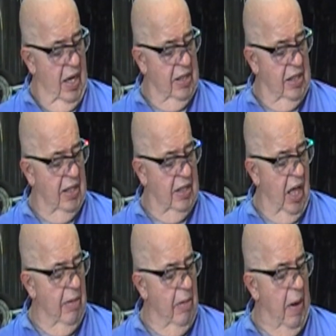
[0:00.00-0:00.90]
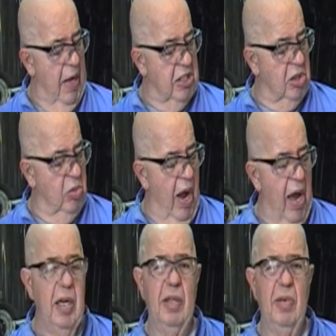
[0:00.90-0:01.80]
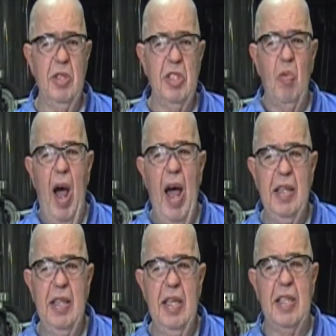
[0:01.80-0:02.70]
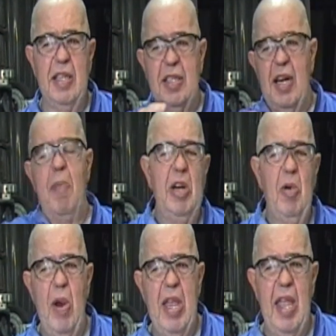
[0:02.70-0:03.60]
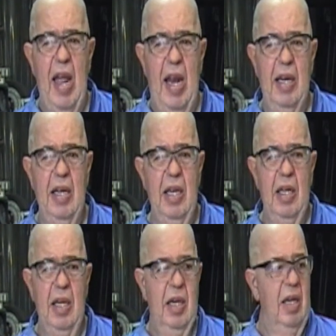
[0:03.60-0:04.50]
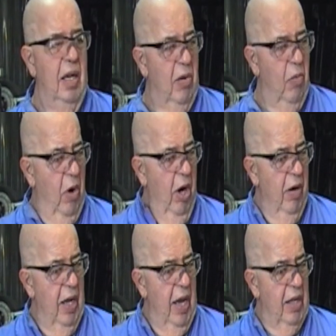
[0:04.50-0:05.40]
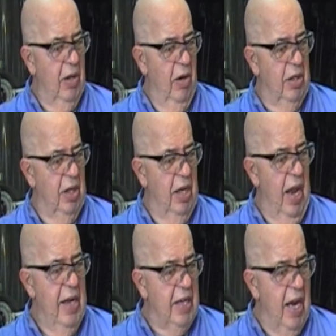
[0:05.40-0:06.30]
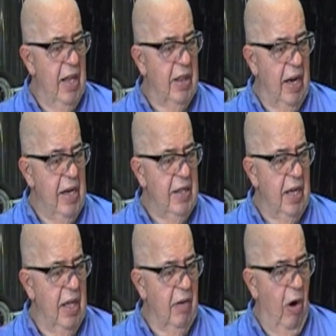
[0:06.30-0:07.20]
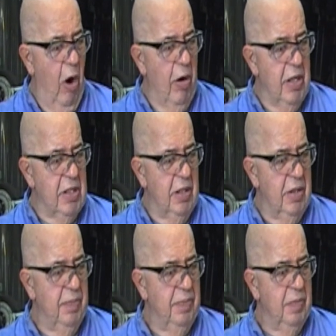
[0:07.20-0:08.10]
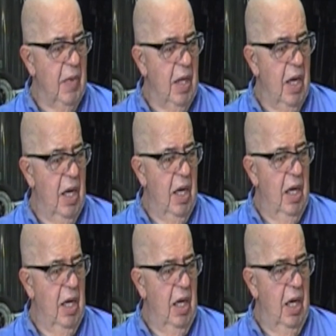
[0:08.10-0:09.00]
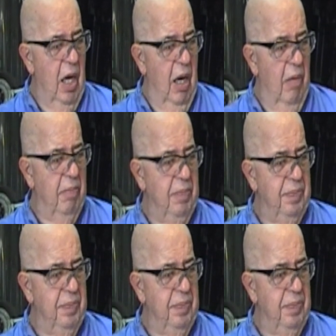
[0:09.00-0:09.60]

It said, tell them about SWAT. Well, SWAT is this coming the weekend. We're at uh, the 18th and 19th of August. Um,